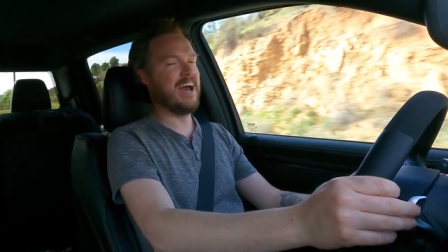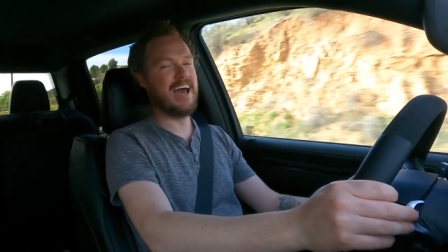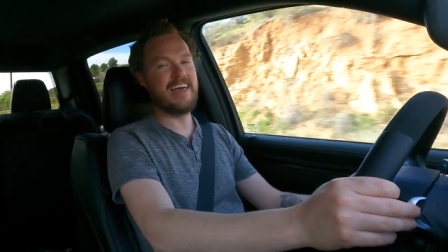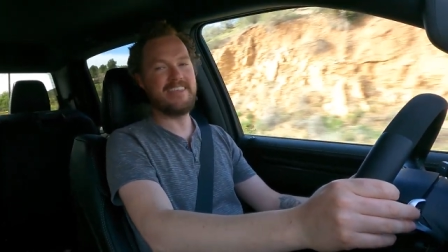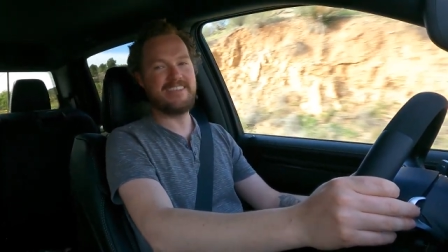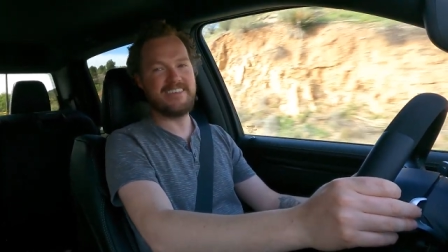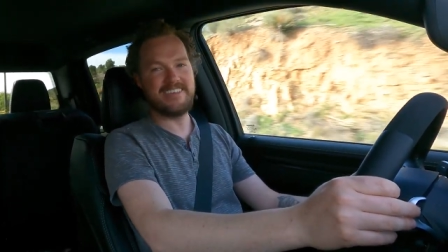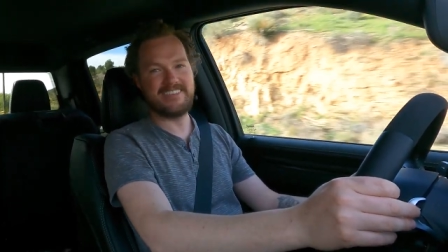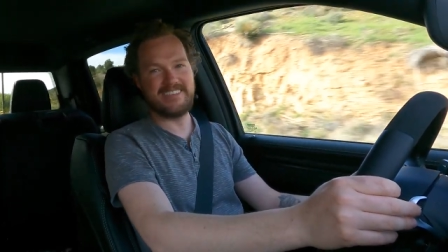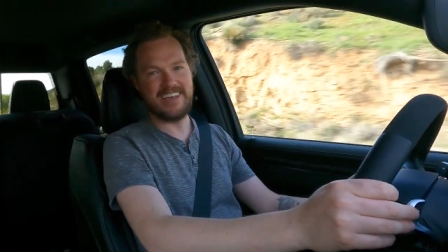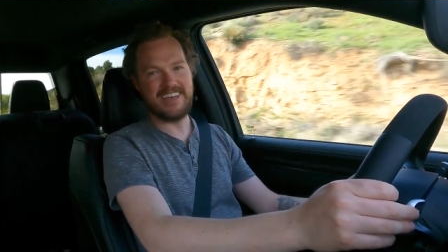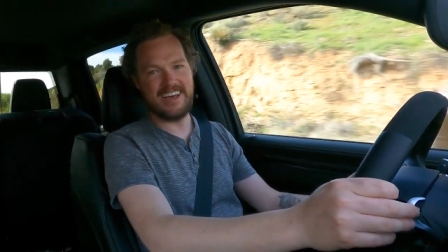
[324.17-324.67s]
I
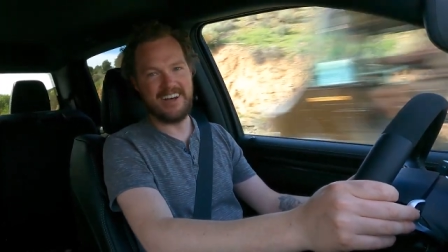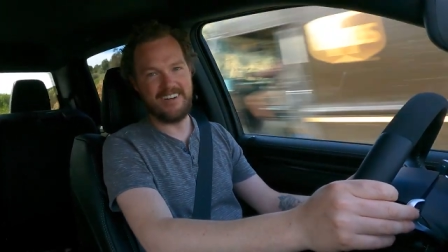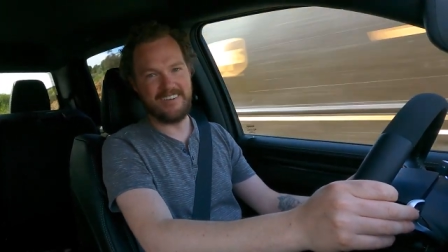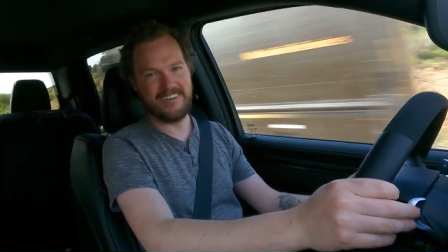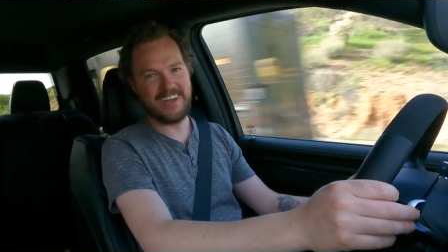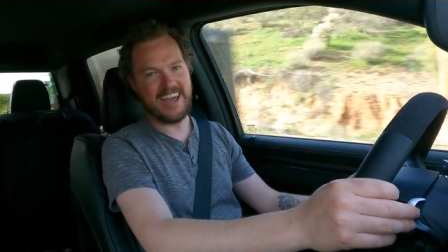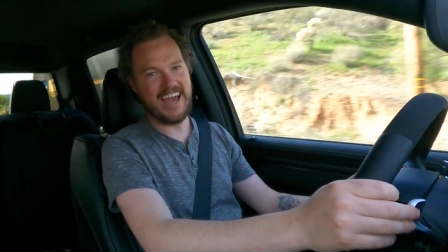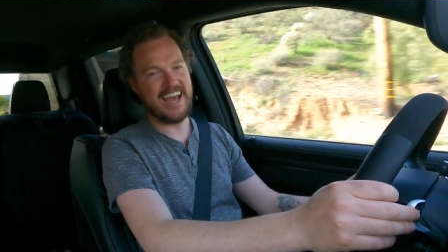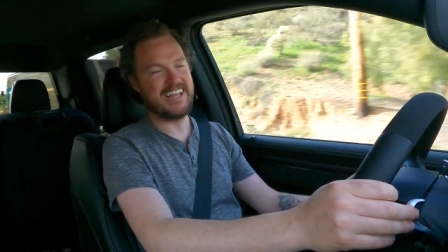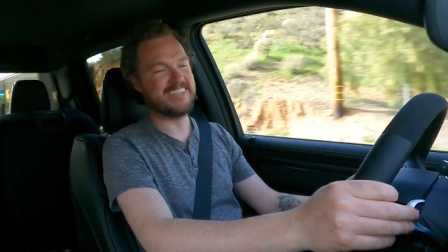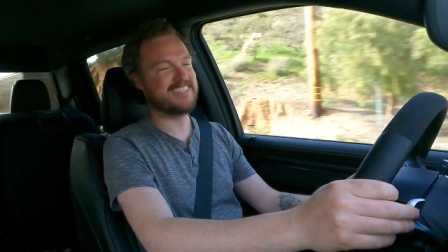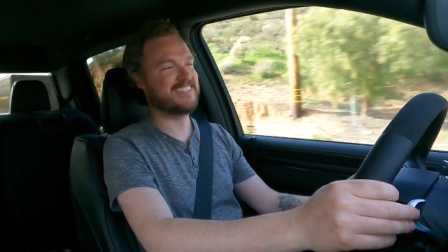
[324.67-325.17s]
think the
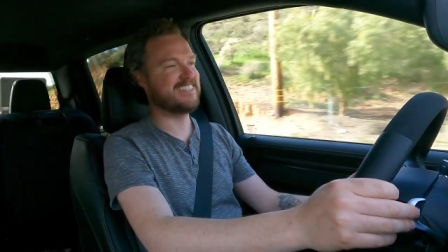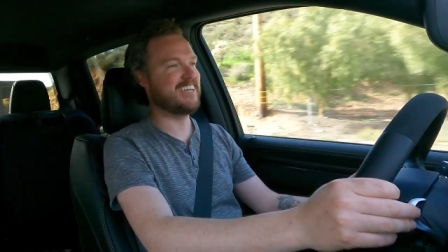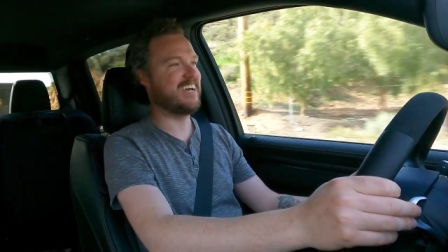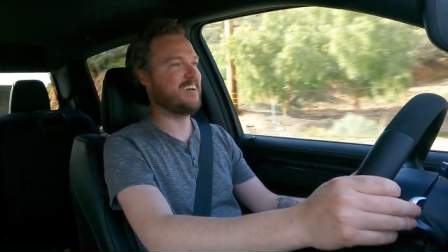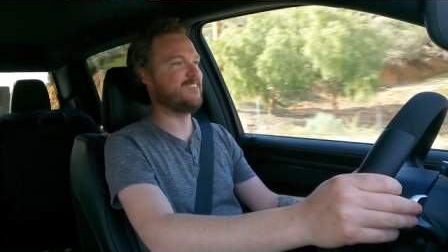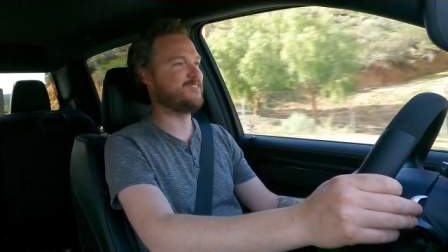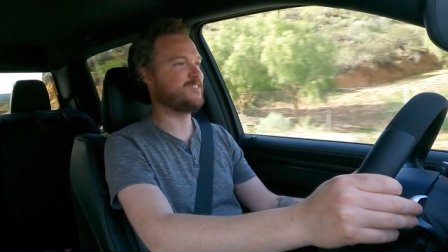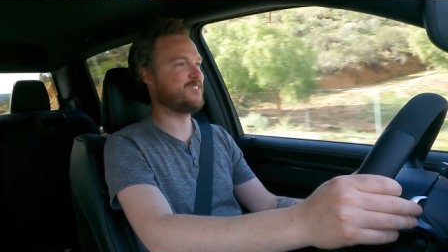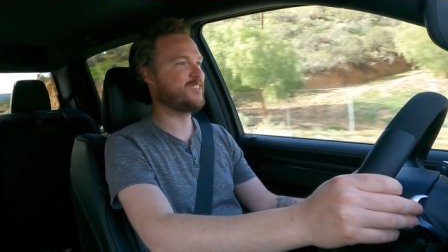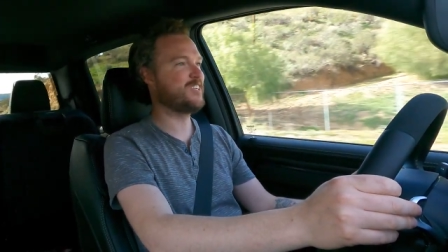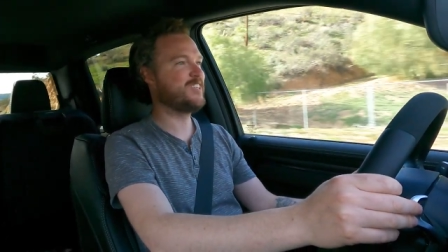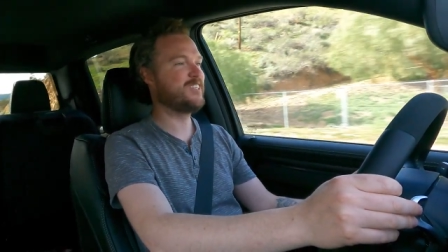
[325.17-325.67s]
Hellcat
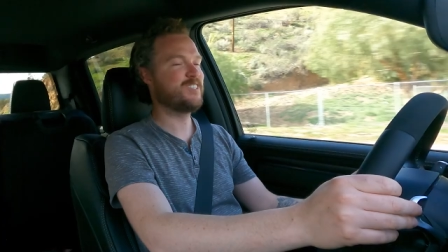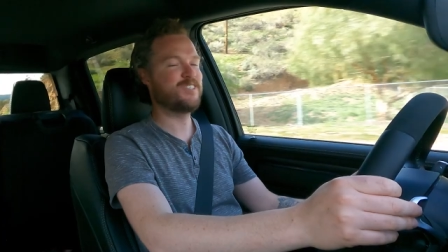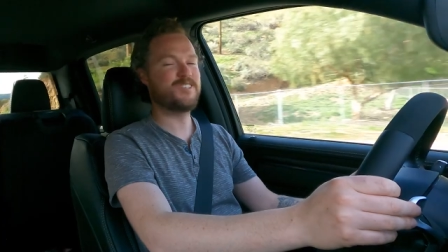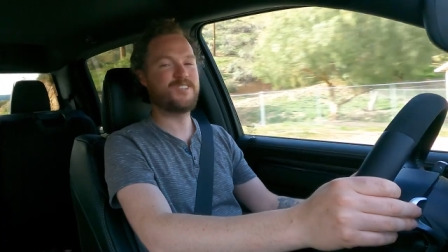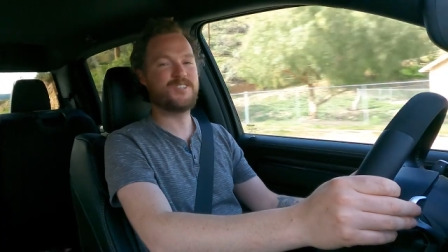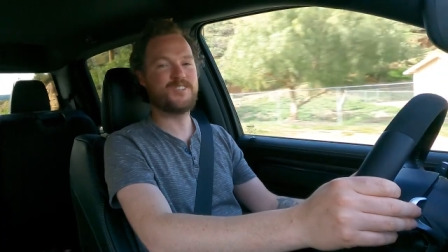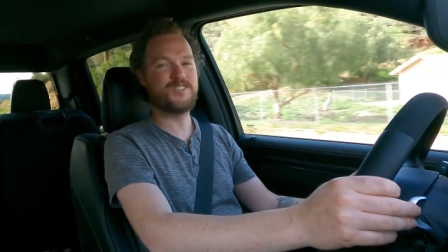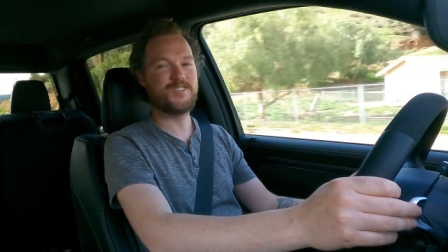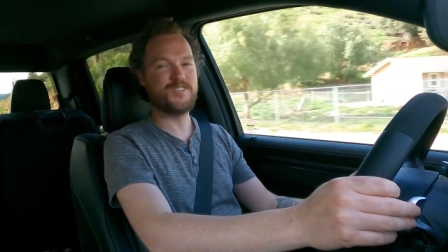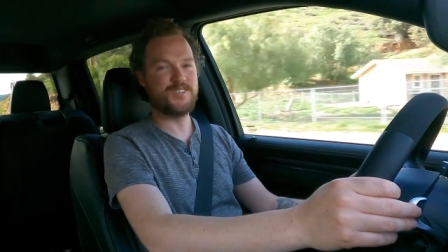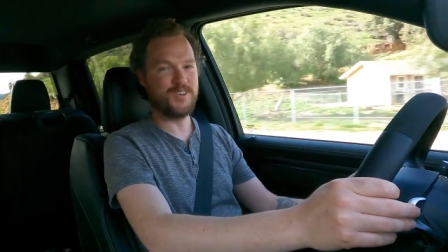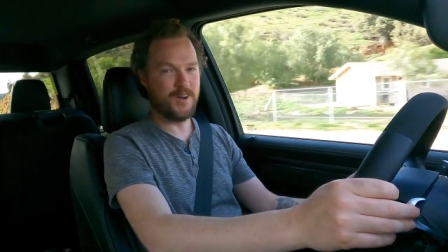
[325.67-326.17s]
sounds
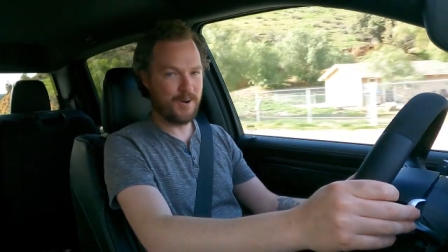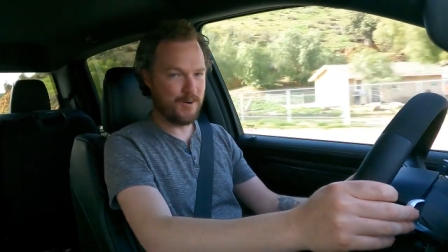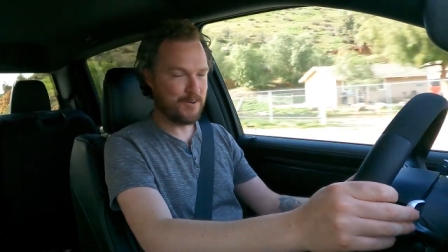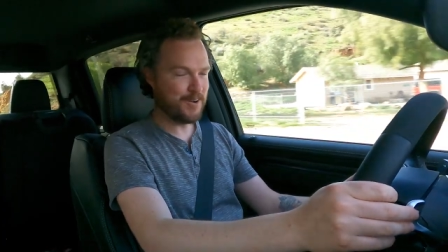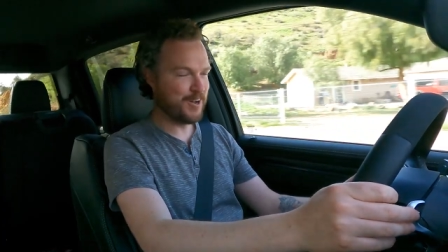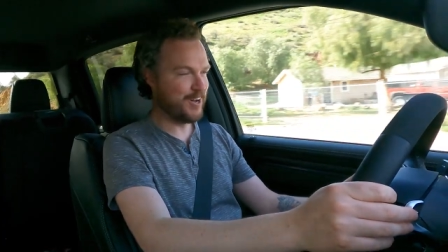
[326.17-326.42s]
so